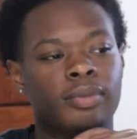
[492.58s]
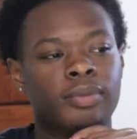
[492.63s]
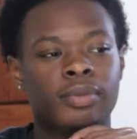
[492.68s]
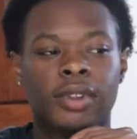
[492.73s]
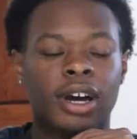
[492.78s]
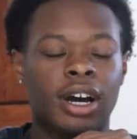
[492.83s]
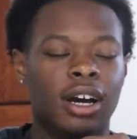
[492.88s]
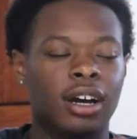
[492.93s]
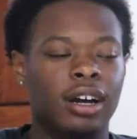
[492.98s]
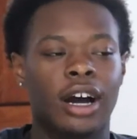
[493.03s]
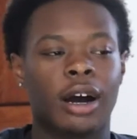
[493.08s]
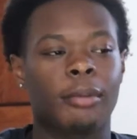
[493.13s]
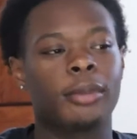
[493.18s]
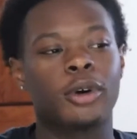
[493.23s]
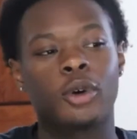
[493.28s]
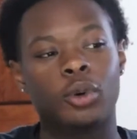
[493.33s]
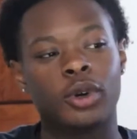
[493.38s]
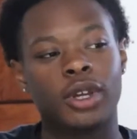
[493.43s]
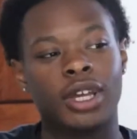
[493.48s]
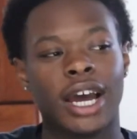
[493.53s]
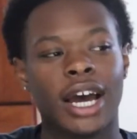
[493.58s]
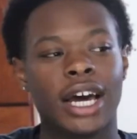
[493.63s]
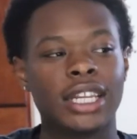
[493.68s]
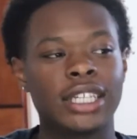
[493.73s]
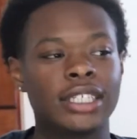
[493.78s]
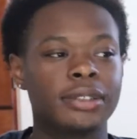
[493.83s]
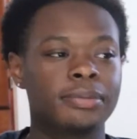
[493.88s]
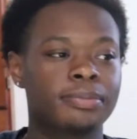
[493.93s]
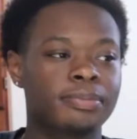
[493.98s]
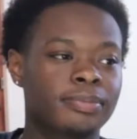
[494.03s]
nah, I'ma go
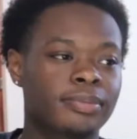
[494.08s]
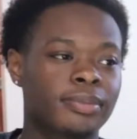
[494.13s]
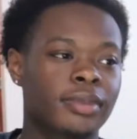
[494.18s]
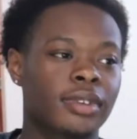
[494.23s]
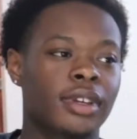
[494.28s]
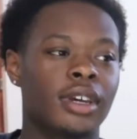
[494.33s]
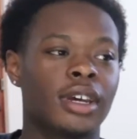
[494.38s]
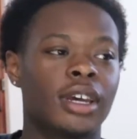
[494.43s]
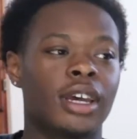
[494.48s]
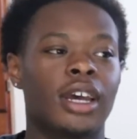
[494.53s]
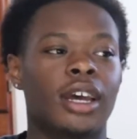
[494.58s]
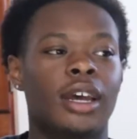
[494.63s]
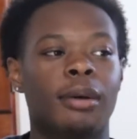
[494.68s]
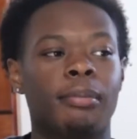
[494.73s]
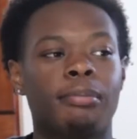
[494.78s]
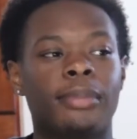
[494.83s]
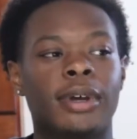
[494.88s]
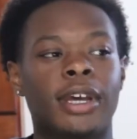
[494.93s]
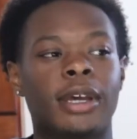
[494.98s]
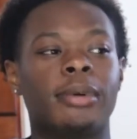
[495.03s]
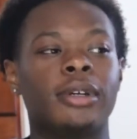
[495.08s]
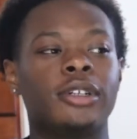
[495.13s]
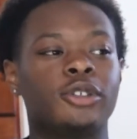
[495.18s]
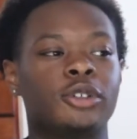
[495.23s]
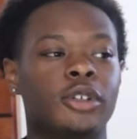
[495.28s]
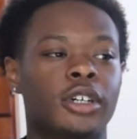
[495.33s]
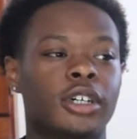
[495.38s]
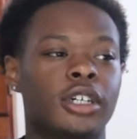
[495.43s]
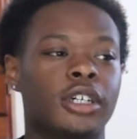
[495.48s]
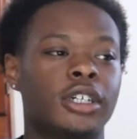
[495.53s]
Kali, Baby
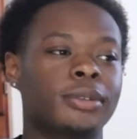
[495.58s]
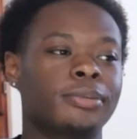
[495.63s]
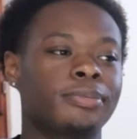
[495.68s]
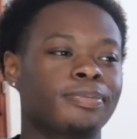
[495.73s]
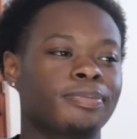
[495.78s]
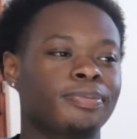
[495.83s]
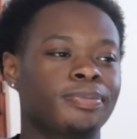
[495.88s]
Tron.